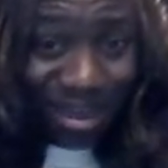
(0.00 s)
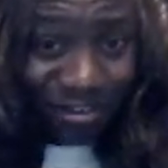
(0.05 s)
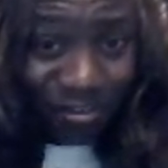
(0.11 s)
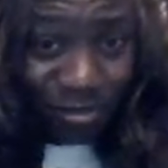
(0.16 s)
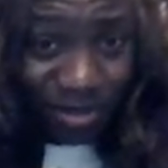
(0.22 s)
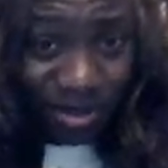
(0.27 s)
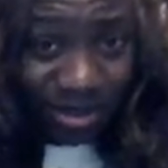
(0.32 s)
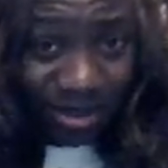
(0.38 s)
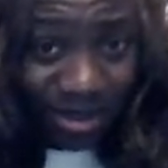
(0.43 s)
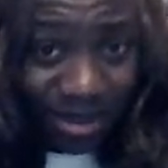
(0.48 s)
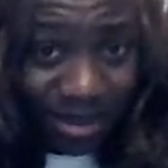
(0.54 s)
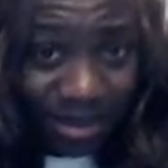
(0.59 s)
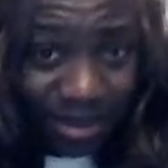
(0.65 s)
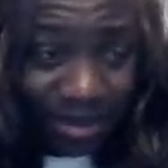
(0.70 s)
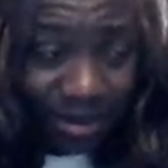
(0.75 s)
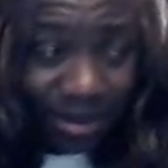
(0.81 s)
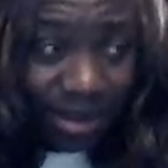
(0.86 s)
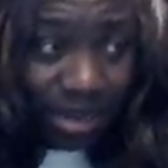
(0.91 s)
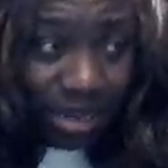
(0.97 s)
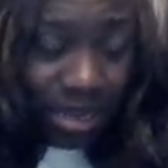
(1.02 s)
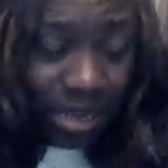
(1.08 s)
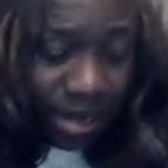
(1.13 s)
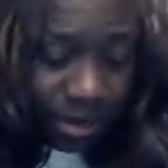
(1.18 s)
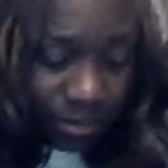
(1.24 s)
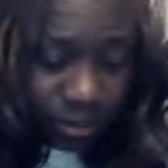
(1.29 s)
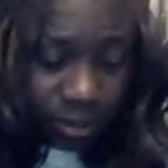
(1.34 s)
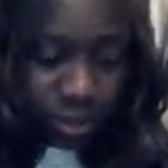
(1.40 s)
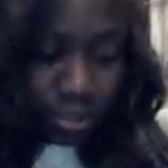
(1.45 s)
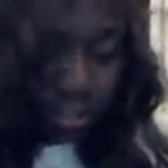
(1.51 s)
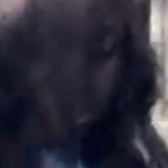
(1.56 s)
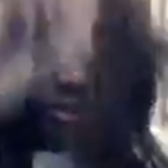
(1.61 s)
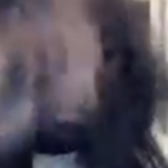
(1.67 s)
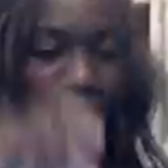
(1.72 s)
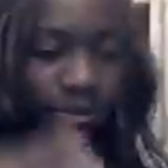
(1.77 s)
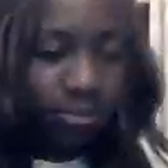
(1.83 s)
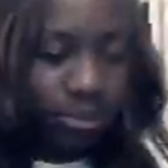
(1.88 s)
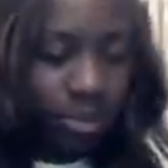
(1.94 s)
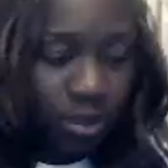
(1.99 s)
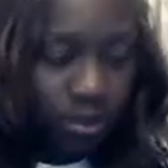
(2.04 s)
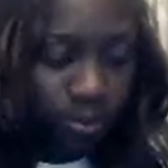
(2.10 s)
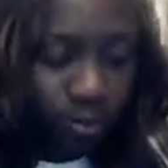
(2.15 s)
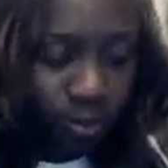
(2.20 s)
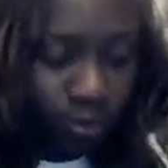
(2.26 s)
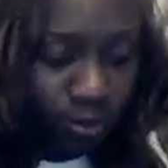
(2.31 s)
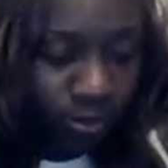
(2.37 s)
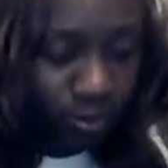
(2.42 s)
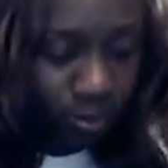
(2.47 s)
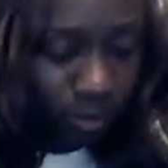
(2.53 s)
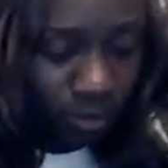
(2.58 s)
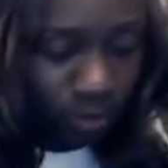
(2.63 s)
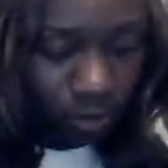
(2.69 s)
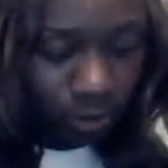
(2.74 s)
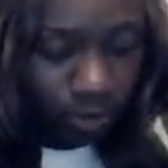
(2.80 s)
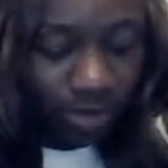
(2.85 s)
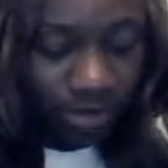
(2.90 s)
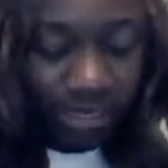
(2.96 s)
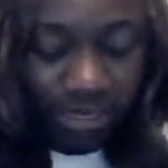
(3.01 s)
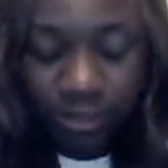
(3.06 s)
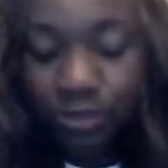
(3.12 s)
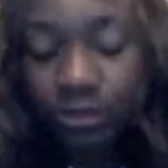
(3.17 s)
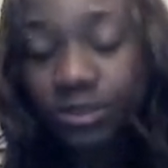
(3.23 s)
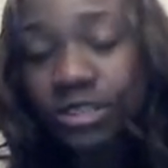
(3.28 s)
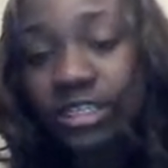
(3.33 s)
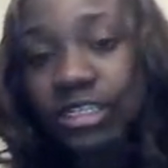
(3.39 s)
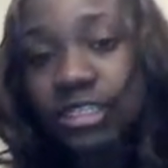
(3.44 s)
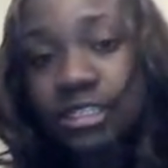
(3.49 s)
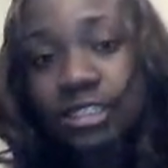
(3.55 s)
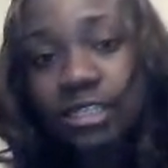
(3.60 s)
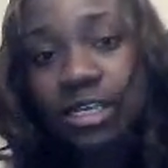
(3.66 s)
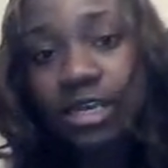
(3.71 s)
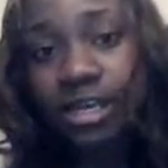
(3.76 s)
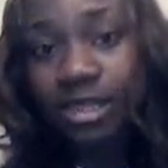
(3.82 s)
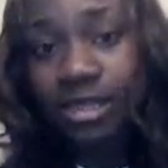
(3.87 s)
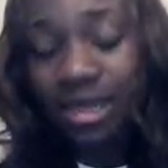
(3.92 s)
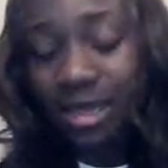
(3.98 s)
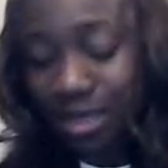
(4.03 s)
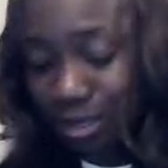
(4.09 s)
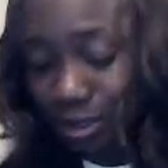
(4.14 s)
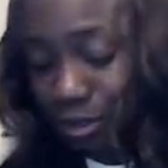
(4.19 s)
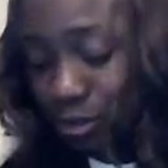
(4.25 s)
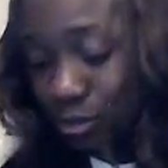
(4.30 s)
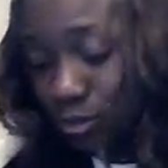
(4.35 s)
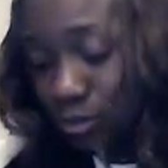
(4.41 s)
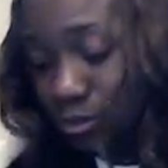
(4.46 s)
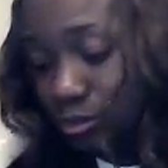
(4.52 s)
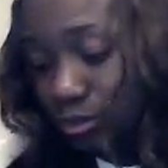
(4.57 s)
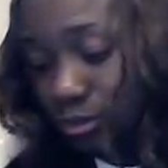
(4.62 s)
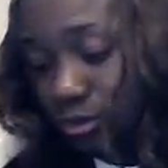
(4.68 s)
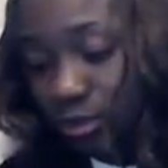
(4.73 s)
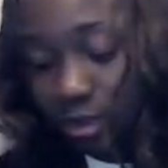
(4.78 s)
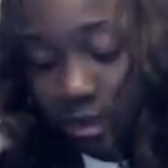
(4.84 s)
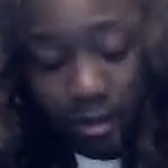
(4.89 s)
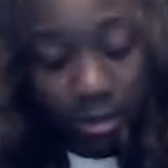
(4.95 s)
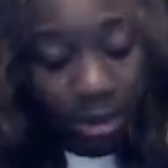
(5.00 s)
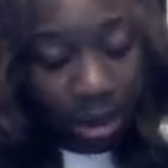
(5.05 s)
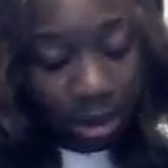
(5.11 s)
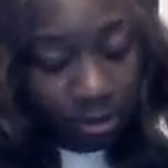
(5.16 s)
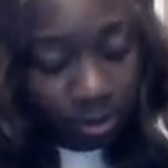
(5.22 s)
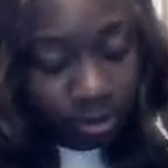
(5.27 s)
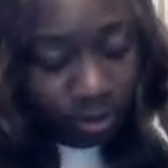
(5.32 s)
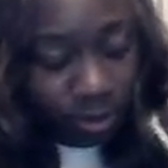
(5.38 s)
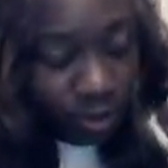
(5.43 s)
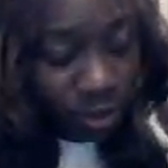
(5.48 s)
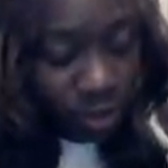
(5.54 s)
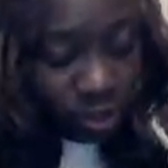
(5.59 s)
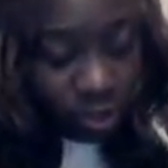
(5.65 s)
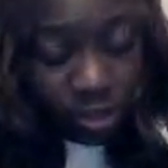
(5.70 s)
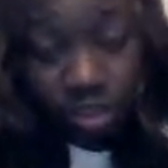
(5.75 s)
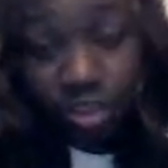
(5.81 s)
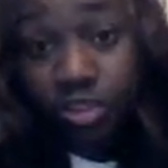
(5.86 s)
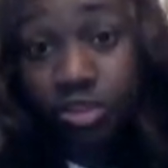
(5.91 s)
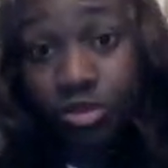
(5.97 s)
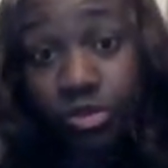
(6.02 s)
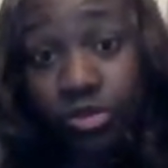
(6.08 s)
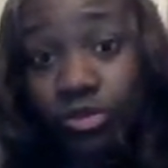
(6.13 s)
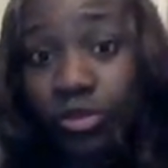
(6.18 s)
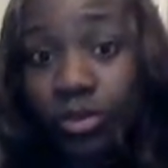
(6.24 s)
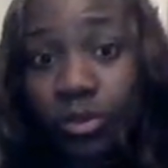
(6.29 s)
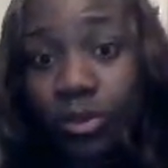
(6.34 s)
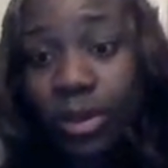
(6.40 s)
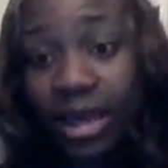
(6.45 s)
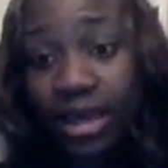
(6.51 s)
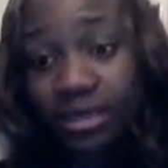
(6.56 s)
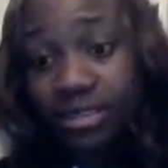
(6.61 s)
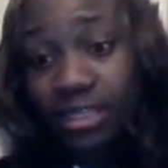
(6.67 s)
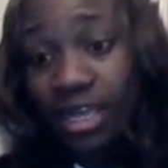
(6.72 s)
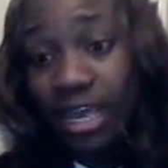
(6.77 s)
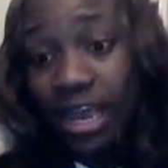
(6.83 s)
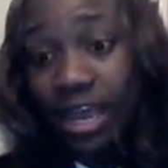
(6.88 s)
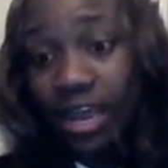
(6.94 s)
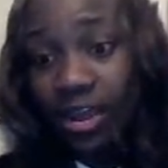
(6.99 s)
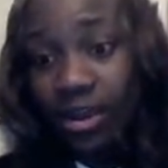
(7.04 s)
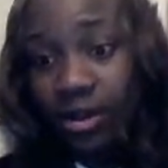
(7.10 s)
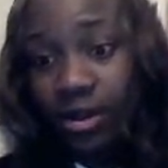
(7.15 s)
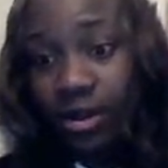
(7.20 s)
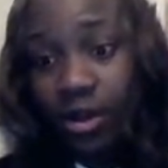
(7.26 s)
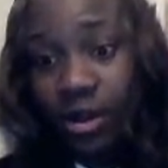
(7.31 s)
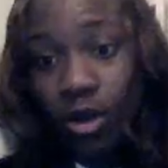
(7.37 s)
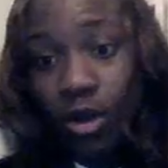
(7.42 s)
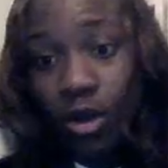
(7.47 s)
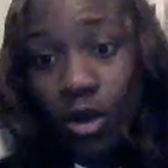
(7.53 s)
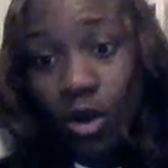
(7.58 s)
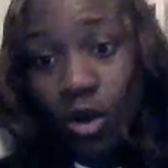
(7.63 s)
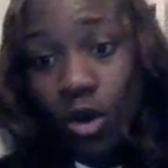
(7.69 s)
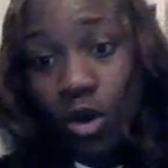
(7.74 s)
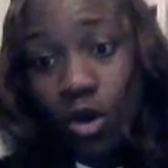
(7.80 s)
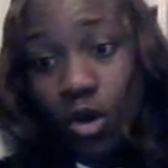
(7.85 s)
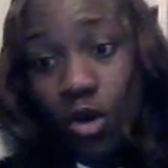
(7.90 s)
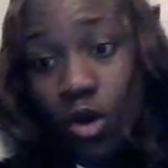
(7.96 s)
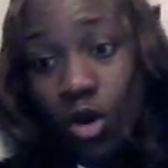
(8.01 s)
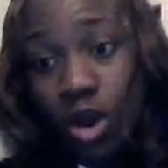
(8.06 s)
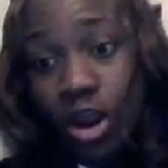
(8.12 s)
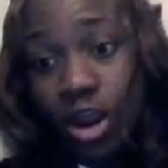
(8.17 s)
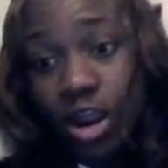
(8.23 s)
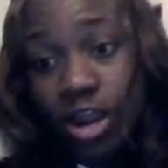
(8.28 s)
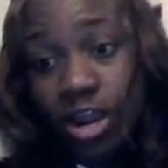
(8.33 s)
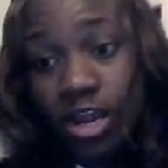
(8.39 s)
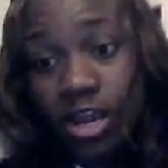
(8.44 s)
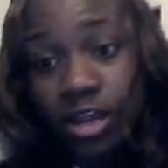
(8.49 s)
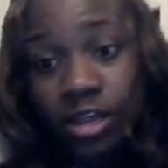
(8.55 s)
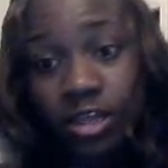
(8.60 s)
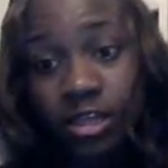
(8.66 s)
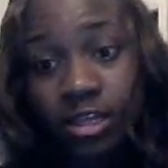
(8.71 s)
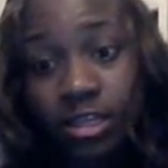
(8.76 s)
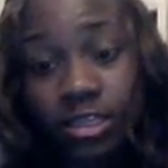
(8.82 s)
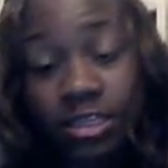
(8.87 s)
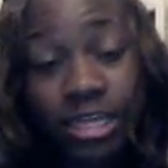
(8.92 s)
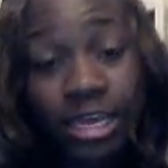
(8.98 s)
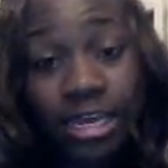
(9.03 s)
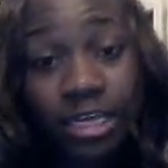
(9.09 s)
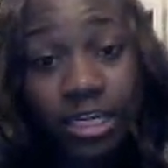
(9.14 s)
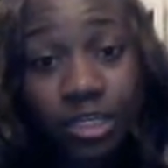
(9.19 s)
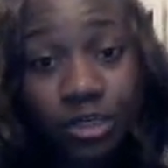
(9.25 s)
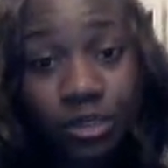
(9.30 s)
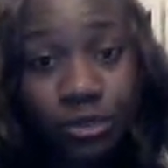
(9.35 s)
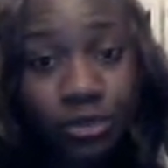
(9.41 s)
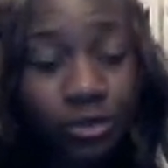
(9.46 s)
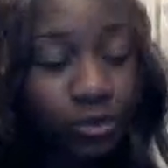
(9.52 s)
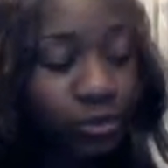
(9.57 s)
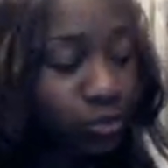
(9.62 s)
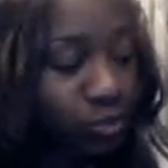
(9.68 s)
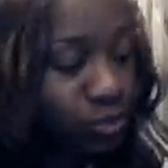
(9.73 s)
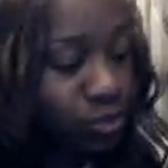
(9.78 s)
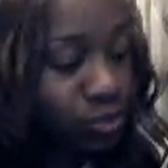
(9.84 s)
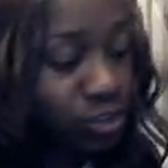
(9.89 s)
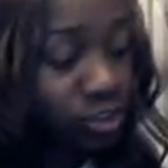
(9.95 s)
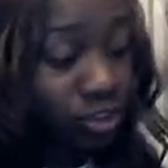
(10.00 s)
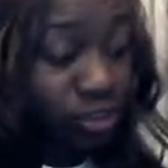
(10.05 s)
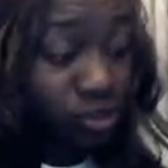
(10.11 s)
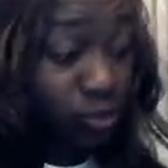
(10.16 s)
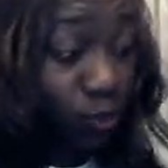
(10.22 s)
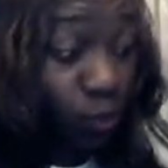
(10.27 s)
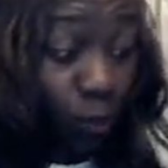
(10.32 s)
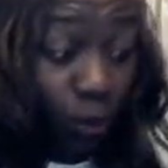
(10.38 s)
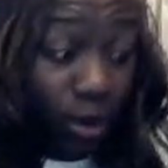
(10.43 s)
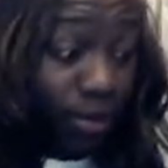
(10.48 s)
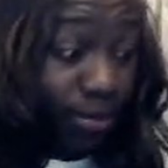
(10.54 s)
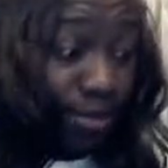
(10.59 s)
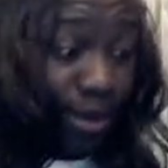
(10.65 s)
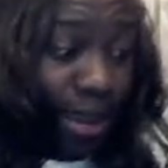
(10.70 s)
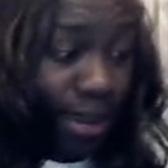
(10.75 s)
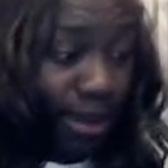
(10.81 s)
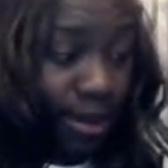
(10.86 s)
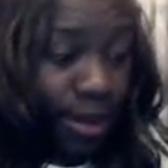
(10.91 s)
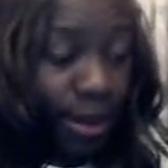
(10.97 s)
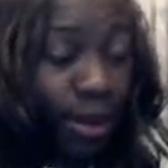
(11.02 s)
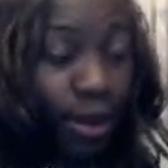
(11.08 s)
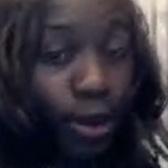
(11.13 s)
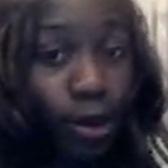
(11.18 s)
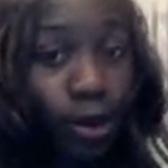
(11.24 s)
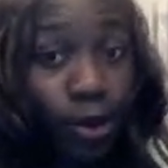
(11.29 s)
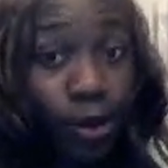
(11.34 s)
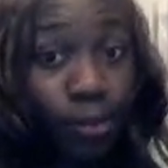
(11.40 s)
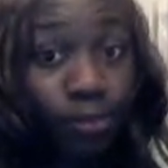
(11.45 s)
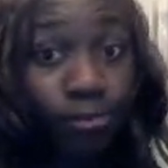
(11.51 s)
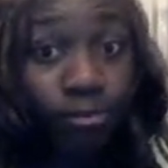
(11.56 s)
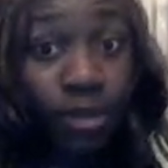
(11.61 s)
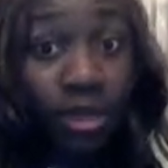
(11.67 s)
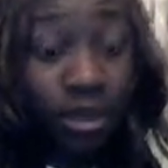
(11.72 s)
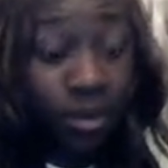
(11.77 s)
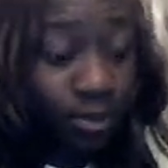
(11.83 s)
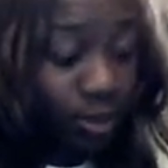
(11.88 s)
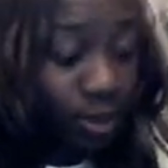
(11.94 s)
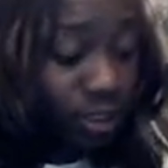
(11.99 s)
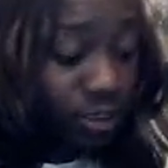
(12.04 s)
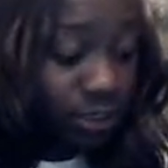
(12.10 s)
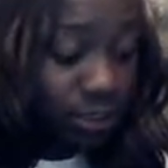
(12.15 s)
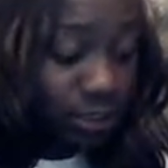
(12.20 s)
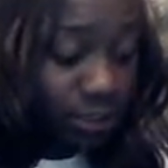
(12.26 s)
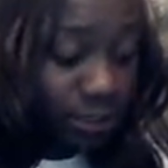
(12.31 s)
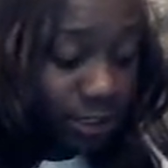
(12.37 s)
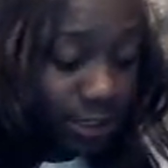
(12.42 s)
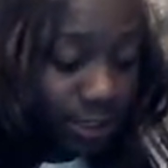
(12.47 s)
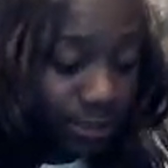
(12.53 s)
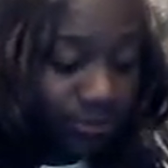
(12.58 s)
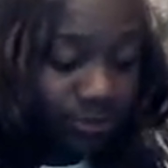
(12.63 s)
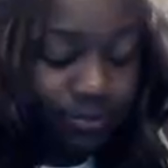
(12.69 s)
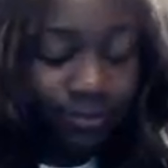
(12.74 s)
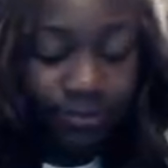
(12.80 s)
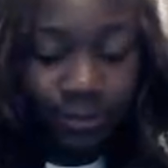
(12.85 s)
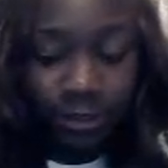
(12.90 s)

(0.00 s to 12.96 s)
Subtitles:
I have a big head, and I'm sure some people, when they do this, they can use probably just 2 packs of hair, or they can use just 1 pack of hair. Me personally,